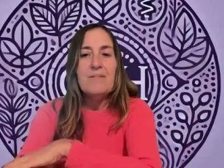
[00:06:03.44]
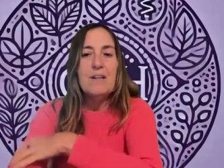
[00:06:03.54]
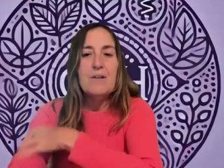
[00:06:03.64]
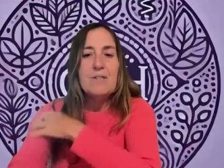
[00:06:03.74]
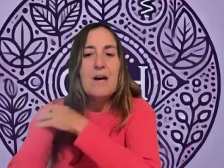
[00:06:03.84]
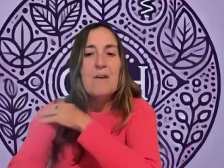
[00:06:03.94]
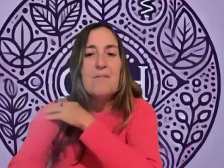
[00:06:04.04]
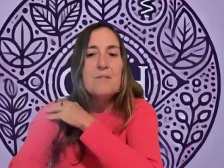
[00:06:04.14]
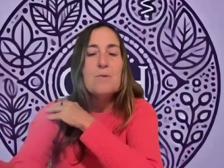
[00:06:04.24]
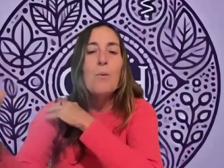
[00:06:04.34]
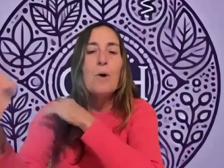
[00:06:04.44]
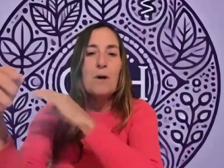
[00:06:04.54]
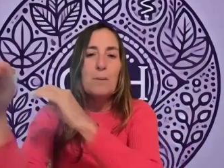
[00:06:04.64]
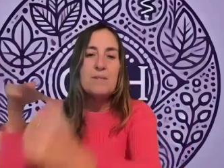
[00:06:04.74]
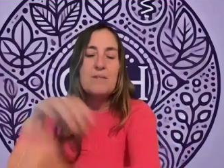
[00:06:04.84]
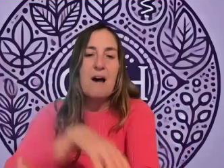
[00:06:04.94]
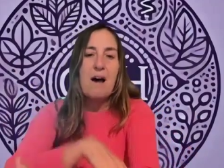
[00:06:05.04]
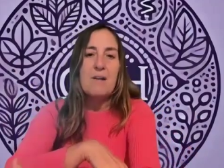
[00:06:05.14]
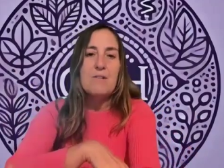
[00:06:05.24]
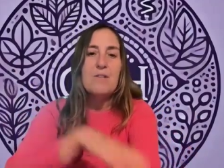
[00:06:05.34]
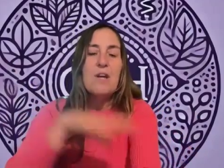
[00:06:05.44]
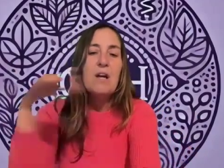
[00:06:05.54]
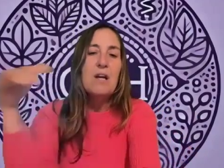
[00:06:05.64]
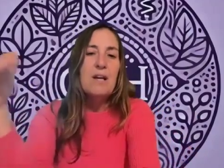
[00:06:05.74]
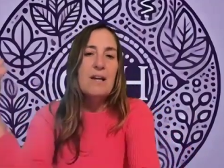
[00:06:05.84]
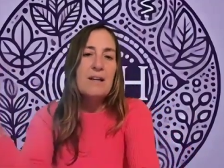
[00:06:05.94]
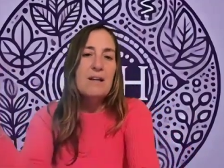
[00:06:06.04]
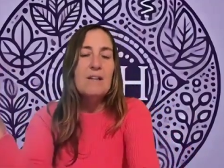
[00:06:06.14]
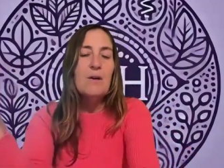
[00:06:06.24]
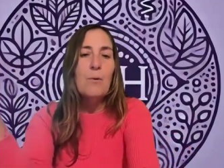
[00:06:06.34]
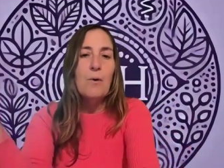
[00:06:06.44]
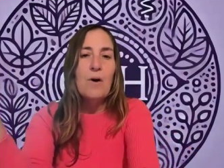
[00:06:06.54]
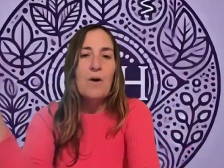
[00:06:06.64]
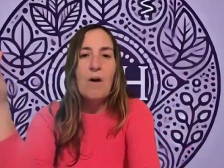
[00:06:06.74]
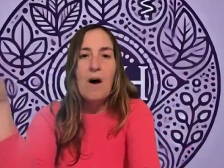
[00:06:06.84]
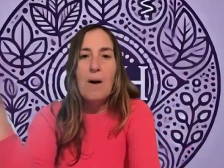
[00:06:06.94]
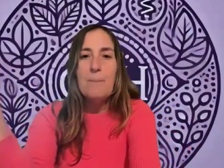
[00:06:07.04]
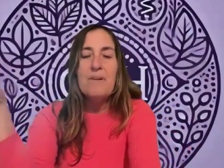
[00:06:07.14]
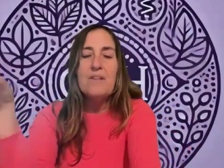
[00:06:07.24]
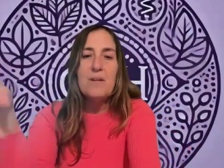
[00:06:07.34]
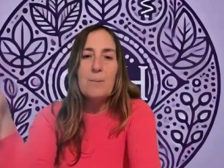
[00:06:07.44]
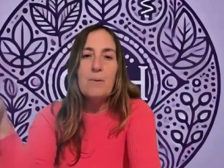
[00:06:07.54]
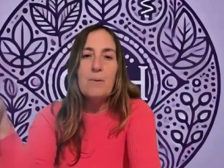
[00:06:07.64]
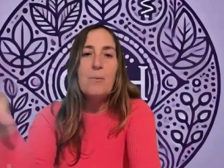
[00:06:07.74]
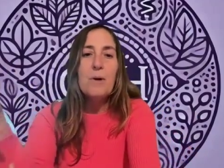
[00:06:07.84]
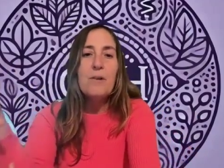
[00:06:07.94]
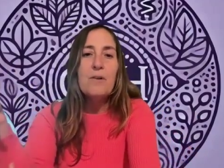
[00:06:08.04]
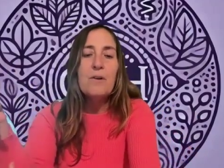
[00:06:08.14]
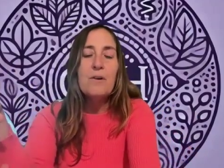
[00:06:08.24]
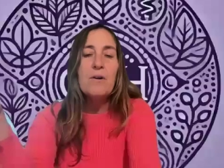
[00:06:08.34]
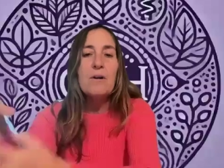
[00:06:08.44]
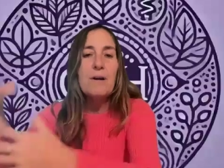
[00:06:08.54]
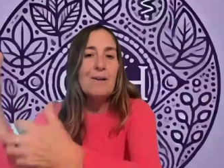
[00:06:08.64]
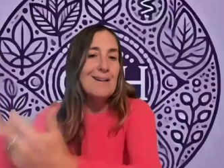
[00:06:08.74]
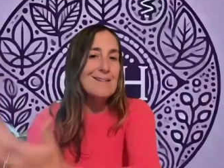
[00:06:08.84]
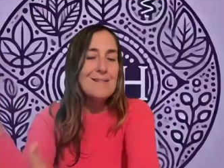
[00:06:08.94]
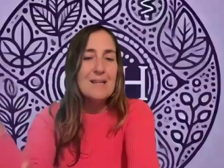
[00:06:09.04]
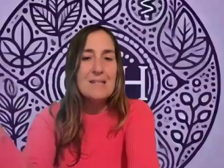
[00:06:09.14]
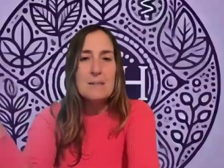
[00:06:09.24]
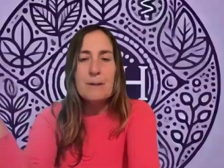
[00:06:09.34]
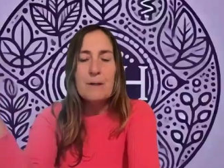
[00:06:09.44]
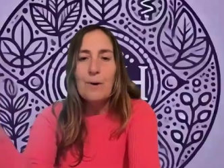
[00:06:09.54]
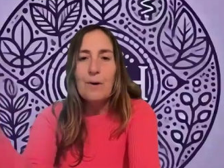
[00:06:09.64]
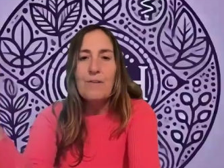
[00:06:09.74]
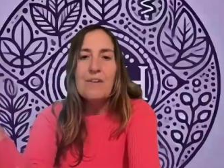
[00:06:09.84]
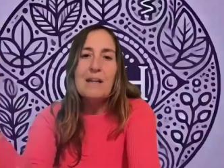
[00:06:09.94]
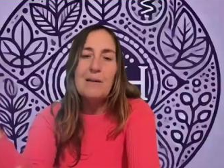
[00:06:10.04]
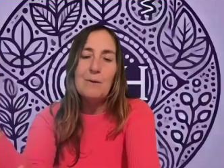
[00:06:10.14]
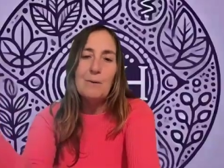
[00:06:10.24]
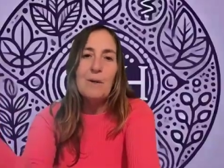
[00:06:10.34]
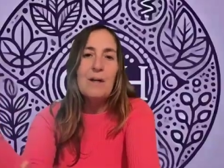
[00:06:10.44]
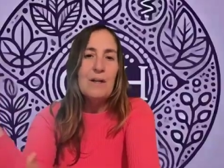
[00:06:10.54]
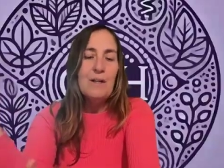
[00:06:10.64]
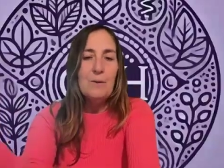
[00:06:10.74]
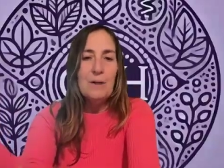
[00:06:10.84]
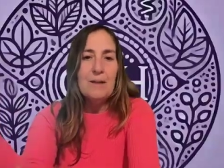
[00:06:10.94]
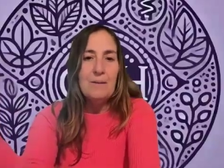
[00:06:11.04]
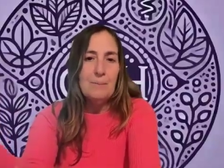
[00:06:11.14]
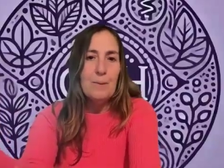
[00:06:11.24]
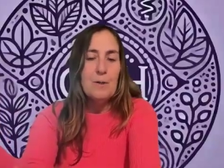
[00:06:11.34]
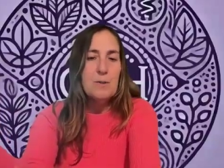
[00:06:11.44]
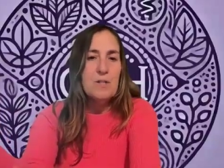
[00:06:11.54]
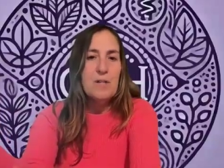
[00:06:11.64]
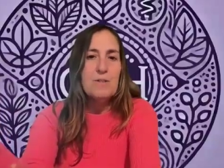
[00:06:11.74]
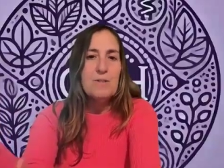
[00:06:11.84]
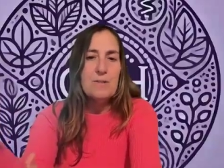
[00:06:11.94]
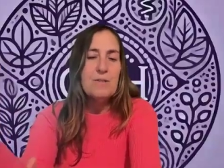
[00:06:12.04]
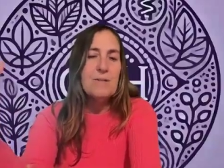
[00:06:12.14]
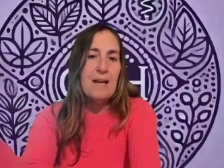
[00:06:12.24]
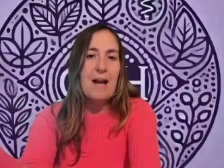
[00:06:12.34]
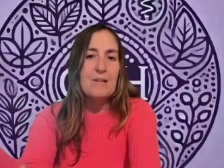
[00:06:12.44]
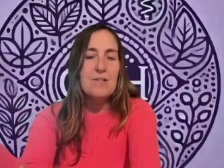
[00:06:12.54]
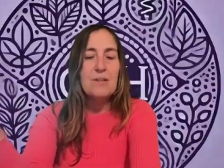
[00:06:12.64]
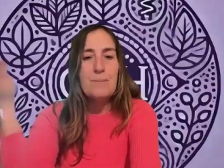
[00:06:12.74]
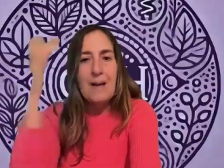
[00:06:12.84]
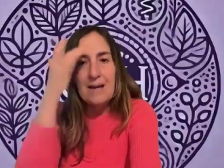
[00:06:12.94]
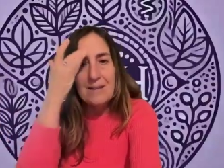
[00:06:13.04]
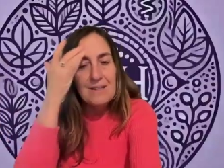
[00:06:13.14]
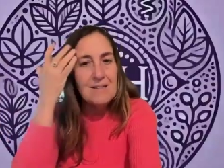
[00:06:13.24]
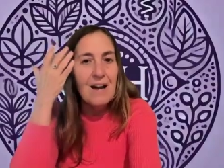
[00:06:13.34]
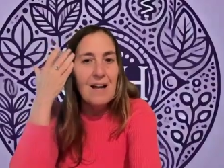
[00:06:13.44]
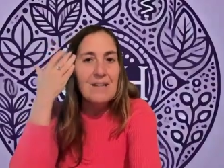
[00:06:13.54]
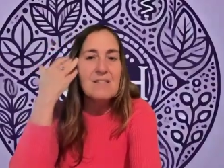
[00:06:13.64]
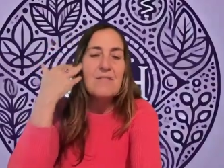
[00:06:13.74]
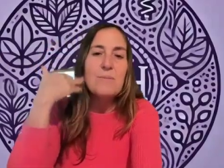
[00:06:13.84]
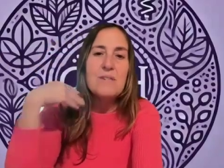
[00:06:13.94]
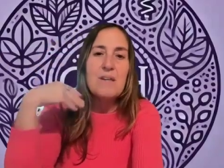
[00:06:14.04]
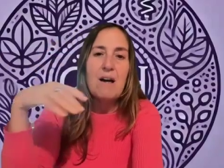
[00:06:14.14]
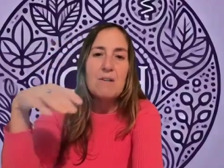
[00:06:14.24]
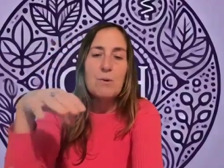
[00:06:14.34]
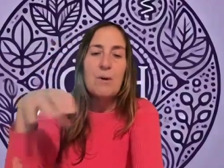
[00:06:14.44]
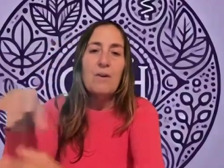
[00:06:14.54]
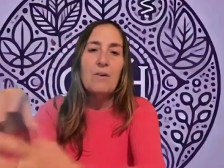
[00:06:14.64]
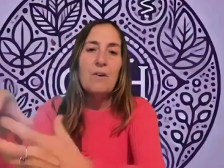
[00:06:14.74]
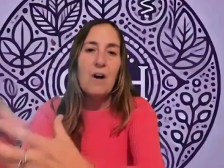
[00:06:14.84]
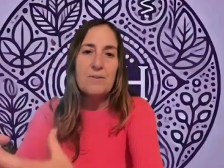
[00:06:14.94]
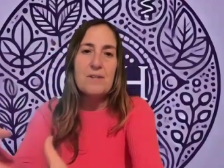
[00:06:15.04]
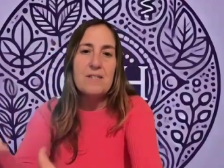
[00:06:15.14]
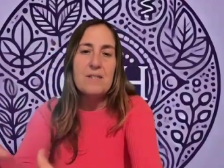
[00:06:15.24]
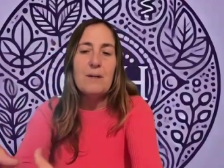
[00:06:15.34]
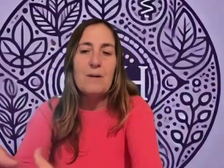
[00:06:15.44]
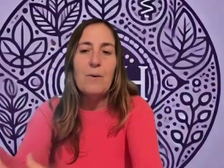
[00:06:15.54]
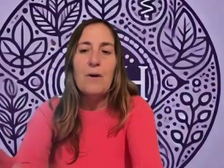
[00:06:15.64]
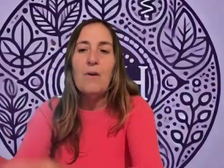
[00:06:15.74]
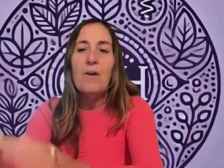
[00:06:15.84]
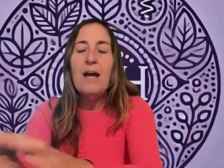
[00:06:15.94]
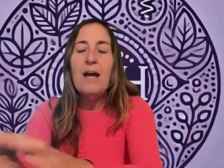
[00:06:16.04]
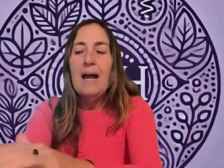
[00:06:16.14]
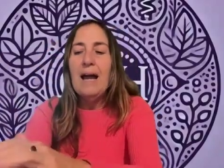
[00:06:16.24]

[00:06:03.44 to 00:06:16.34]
giving yourself this oil massage, heating the oil up in a double boiler, like a sesame oil that you can purchase. They actually make these kinds of massage oil called sesame oil,